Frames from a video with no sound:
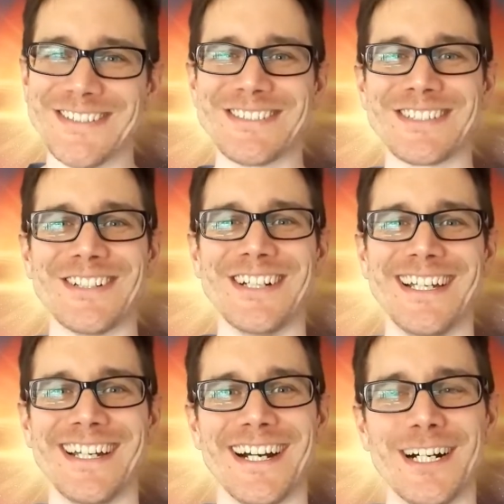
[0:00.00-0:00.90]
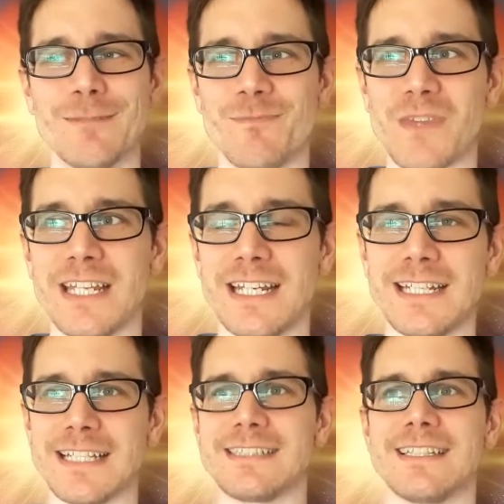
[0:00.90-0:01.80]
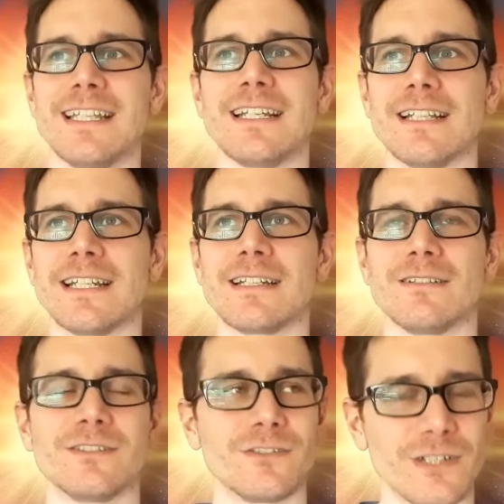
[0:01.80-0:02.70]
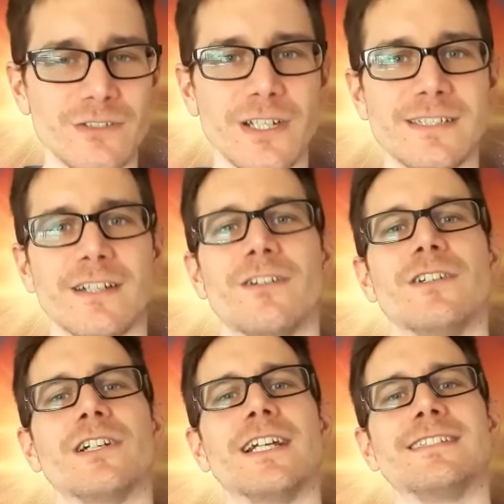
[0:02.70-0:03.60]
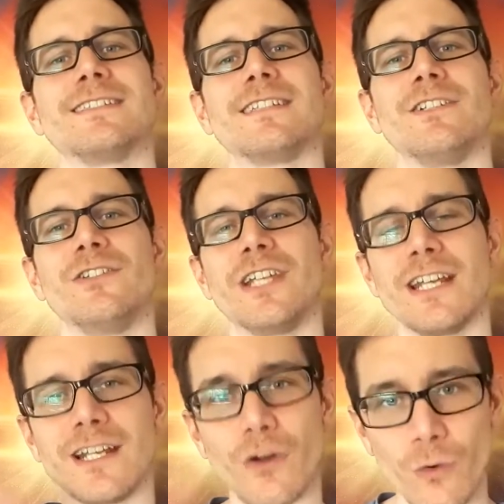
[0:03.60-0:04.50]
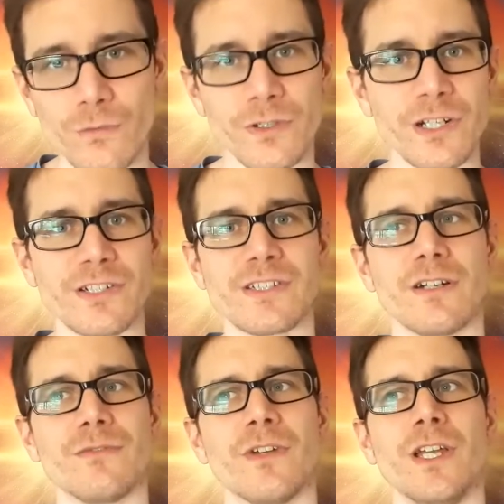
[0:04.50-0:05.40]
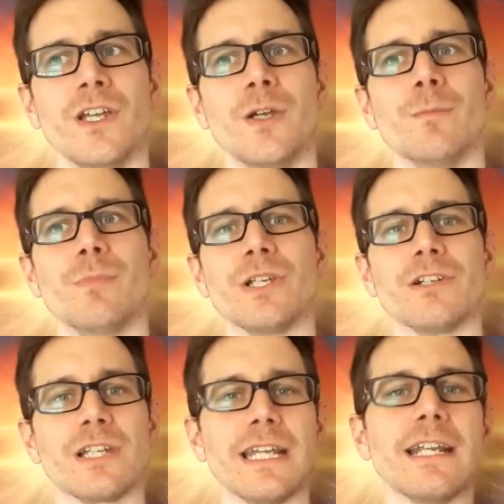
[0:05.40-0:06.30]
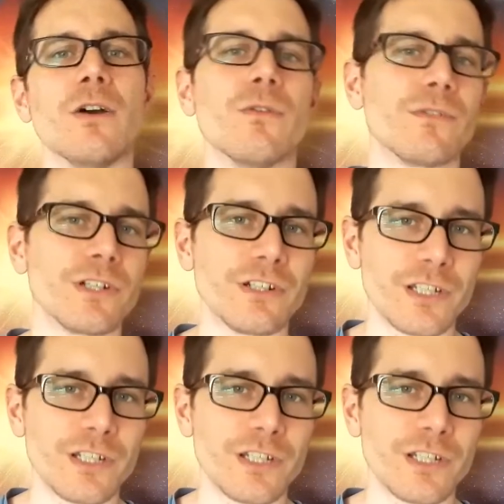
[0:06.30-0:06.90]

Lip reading: so, and that's the thing, like, so that's why I said earlier, it's you getting over yourself, but you're getting over your